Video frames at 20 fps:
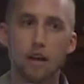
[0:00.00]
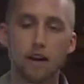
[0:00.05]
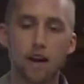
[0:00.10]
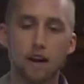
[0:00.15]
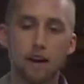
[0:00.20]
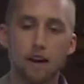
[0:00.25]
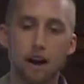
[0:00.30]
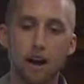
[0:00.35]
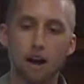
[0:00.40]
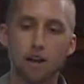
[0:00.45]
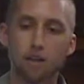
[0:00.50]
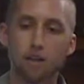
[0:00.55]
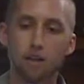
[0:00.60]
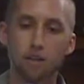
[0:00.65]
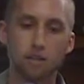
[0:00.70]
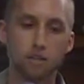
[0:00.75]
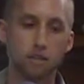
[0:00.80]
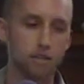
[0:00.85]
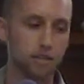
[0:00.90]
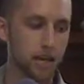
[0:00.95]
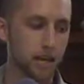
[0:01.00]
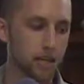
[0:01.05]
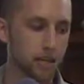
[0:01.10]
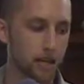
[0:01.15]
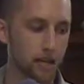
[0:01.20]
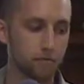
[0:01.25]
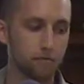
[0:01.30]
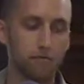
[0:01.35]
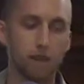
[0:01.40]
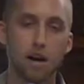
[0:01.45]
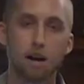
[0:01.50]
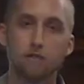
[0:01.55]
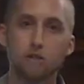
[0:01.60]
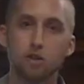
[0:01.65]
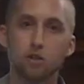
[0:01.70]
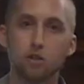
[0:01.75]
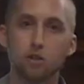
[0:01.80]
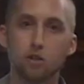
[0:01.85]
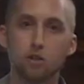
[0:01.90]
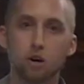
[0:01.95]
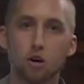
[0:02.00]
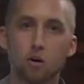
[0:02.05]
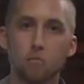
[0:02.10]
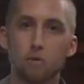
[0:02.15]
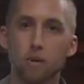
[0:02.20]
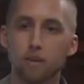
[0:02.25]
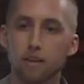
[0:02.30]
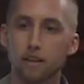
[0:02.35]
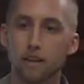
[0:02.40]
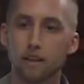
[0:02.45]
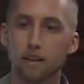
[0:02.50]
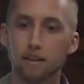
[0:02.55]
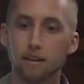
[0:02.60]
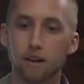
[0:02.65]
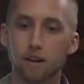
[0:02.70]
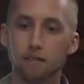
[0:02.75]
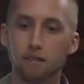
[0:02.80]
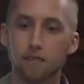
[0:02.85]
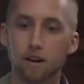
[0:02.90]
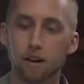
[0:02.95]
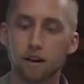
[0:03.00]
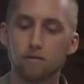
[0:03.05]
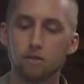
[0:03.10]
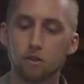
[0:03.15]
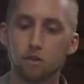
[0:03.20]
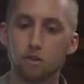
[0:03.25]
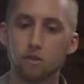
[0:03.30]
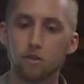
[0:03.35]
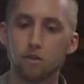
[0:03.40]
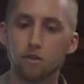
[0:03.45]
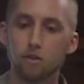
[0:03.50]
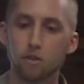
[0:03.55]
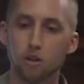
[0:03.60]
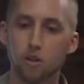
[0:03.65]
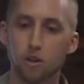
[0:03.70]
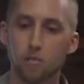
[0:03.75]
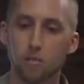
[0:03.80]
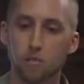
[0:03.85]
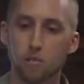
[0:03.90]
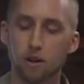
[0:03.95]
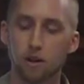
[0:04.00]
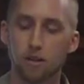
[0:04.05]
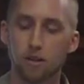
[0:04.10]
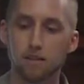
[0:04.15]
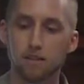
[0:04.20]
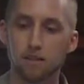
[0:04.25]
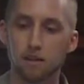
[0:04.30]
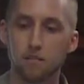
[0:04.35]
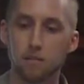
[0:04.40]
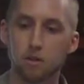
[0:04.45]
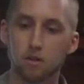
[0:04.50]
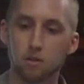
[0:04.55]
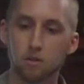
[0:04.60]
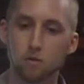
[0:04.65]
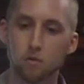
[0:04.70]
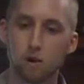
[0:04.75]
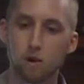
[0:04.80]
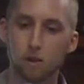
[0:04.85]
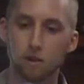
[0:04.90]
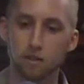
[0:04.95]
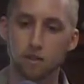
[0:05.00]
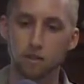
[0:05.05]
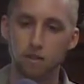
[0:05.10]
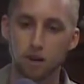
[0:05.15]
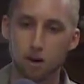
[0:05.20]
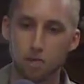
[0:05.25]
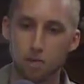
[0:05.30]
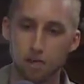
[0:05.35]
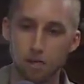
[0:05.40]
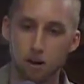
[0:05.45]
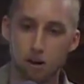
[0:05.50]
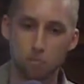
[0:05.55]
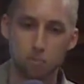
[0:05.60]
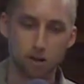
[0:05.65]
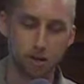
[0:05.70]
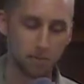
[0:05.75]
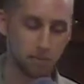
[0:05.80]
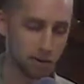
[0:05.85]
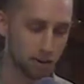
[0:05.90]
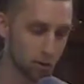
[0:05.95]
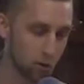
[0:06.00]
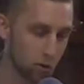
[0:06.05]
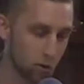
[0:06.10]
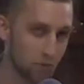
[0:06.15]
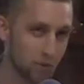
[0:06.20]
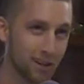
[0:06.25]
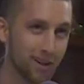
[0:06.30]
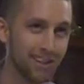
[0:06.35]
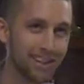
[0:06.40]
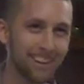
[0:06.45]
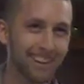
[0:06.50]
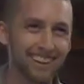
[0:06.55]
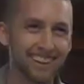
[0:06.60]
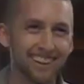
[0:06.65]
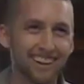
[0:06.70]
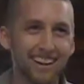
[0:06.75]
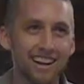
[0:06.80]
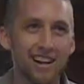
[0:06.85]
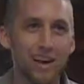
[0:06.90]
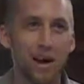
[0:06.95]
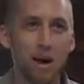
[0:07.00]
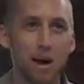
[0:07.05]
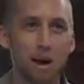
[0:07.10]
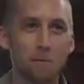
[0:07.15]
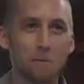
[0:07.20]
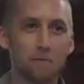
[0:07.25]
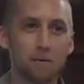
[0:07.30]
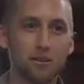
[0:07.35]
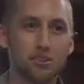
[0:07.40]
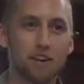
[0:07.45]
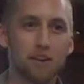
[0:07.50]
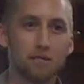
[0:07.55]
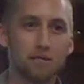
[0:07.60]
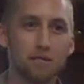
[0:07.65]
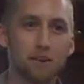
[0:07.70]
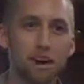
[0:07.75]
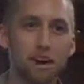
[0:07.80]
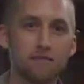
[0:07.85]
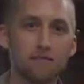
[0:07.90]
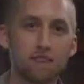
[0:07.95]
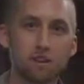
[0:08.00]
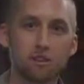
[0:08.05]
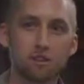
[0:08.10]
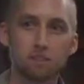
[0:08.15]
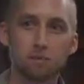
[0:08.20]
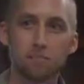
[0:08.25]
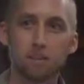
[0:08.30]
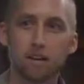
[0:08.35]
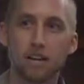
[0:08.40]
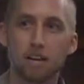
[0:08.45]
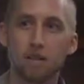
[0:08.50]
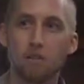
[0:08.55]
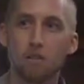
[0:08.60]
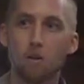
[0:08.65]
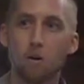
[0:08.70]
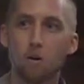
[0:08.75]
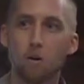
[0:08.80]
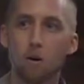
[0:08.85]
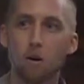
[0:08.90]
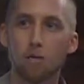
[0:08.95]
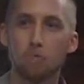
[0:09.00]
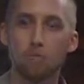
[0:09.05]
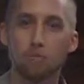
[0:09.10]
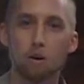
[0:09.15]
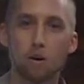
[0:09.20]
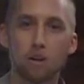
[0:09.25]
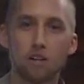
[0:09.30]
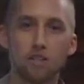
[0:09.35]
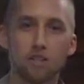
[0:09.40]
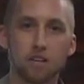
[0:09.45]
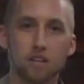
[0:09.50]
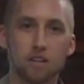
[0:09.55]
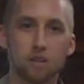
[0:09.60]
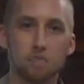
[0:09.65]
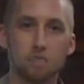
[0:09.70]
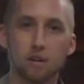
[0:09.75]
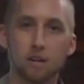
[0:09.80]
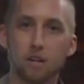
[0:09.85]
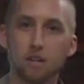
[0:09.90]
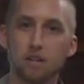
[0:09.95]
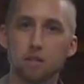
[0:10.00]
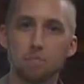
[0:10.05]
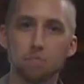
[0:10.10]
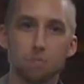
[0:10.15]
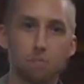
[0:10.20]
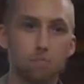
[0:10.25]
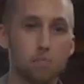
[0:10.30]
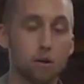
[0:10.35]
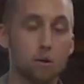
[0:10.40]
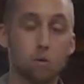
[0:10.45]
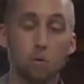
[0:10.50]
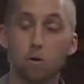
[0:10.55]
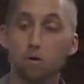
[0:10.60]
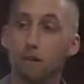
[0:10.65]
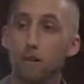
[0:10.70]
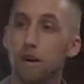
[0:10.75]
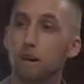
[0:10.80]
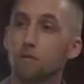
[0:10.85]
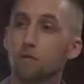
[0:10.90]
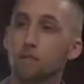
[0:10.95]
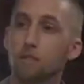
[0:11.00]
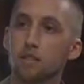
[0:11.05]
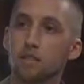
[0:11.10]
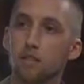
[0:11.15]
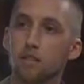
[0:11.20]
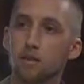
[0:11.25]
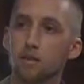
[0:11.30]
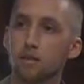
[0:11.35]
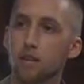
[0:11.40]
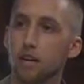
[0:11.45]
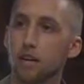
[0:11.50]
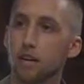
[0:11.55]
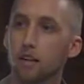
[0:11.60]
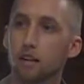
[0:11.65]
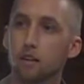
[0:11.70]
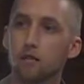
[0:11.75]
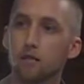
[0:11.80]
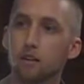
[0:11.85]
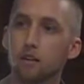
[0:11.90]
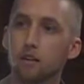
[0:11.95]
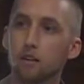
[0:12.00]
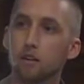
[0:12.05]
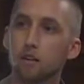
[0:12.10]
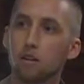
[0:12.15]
And I couldn't say that 5 years ago, but that 5 years, I'm not going to say much too longer because I'll be opening my sermon. But that 5 years has been a long process, but it's been worth every single second of it.